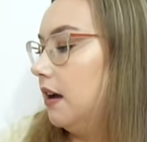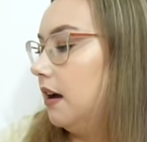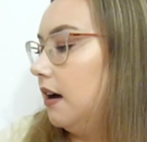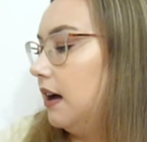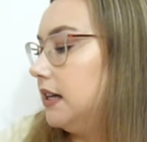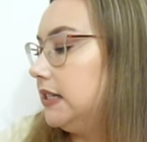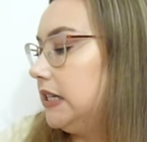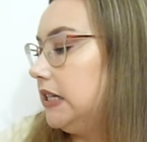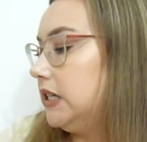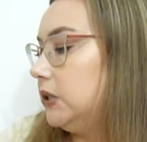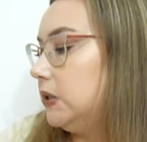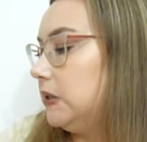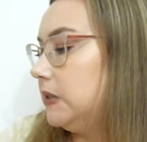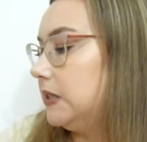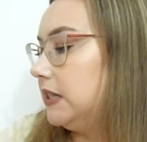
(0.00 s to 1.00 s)
I did
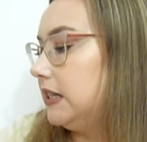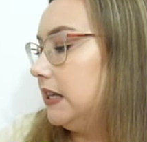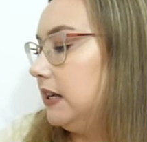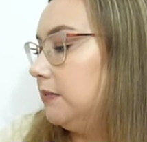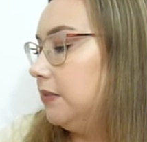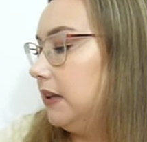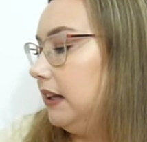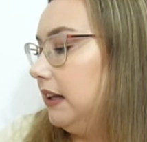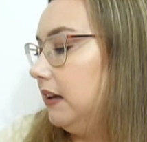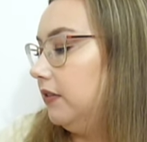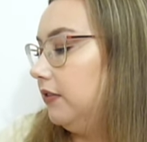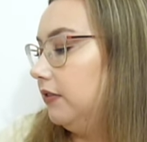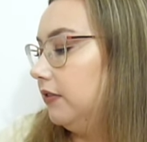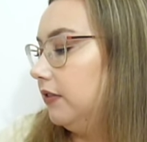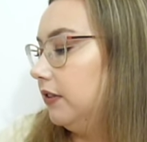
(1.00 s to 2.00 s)
use the
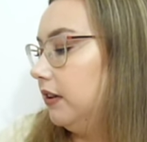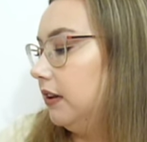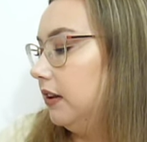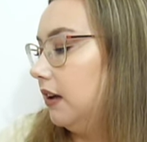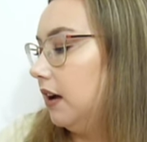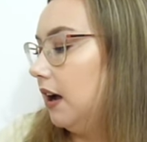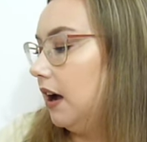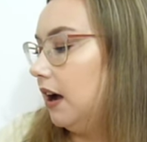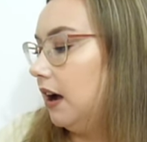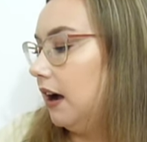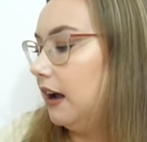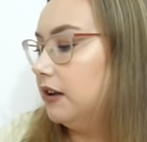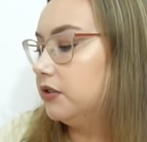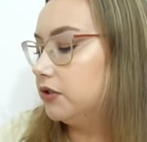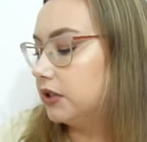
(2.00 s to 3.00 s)
Belief
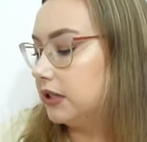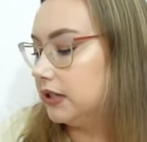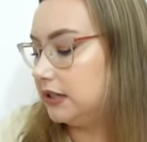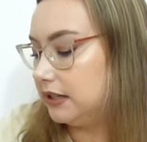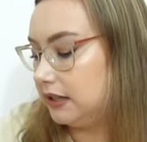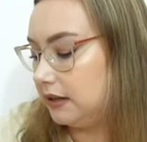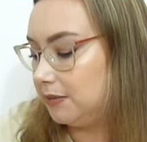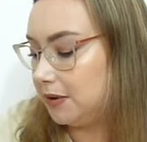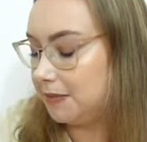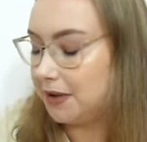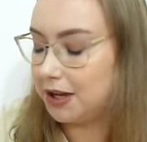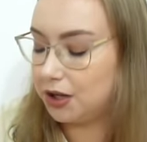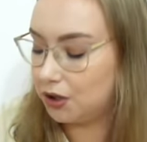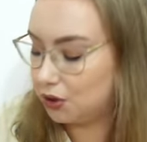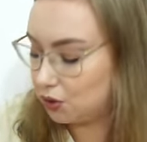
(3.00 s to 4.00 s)
Hydra Sebum
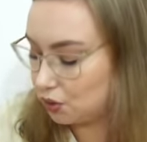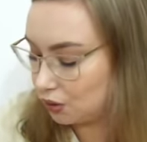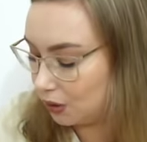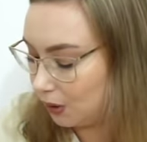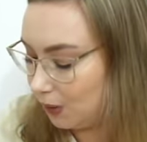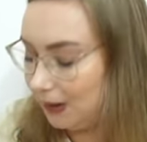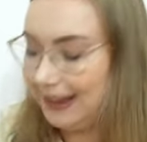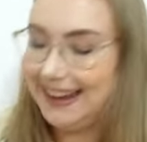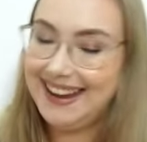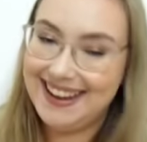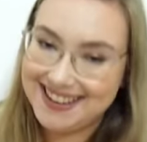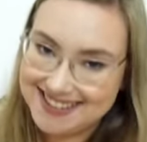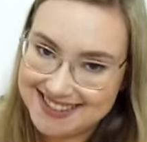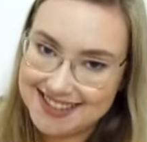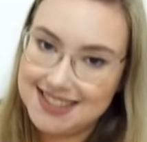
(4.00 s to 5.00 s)
Control
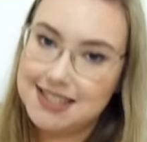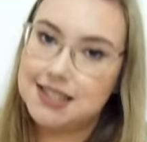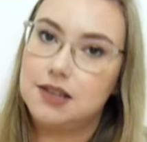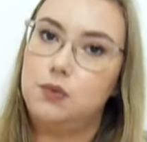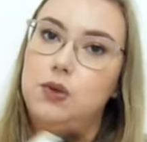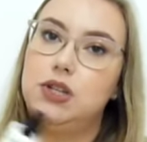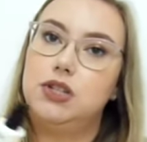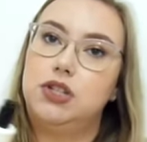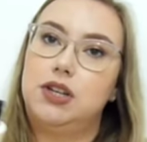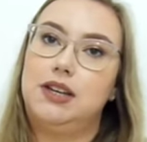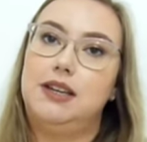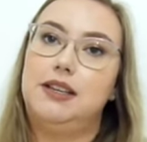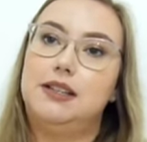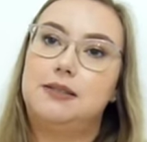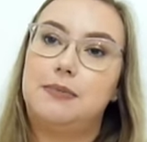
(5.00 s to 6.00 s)
Essence, which
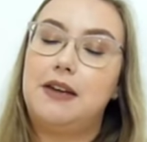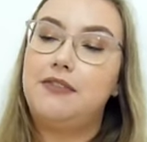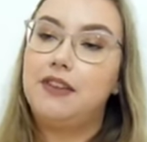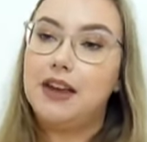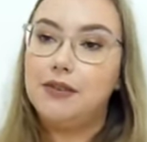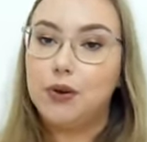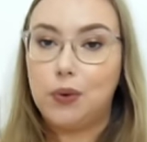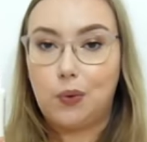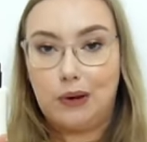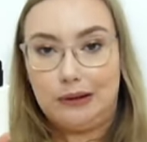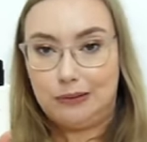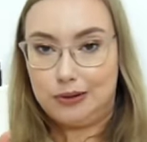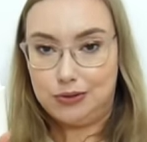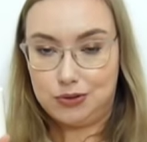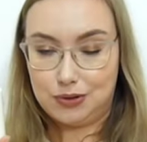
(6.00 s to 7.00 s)
is my favorite
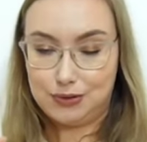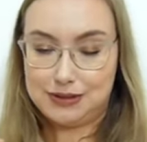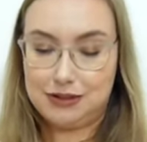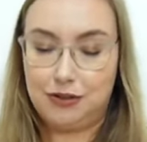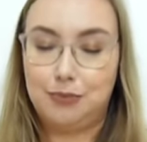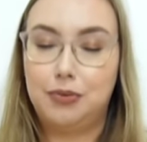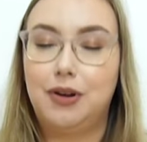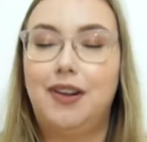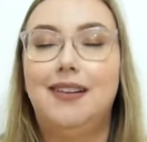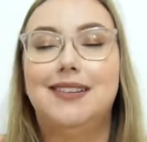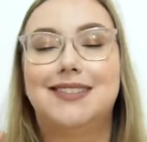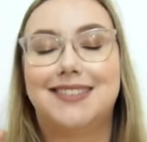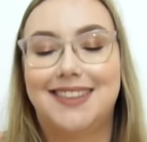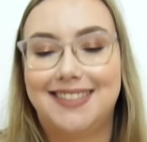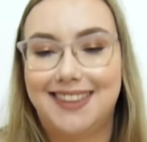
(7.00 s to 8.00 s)
oil control serum
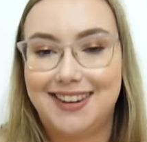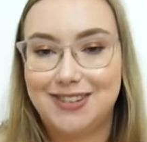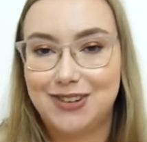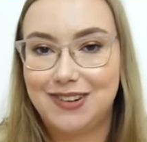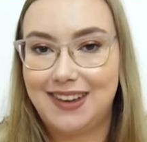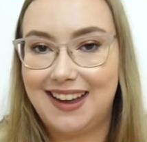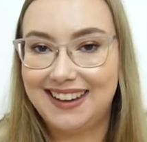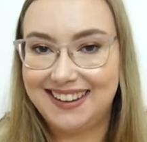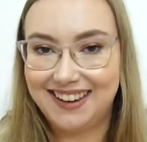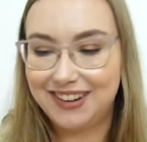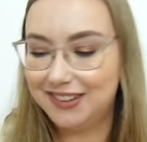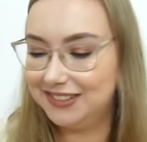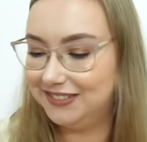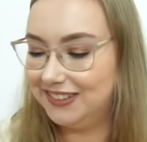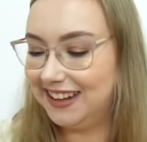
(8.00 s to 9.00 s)
product that I
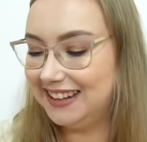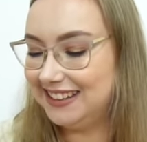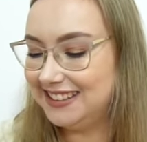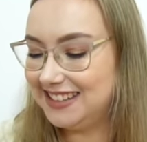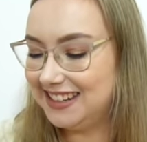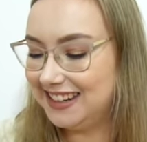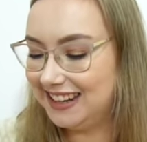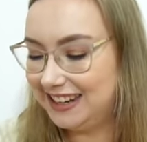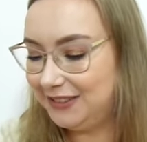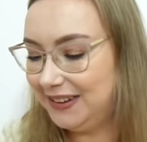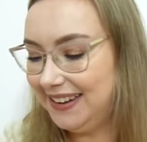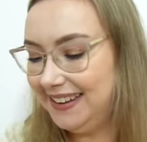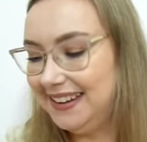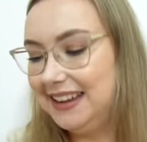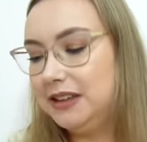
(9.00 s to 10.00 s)
cannot find
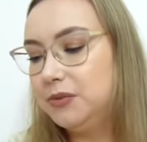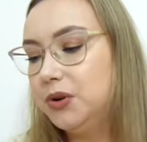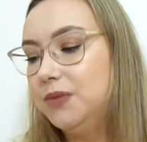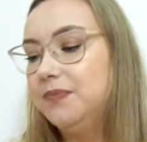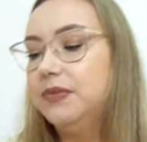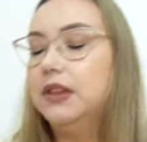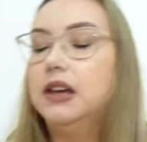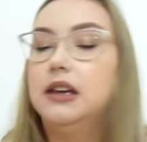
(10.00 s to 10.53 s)
anywhere anymore.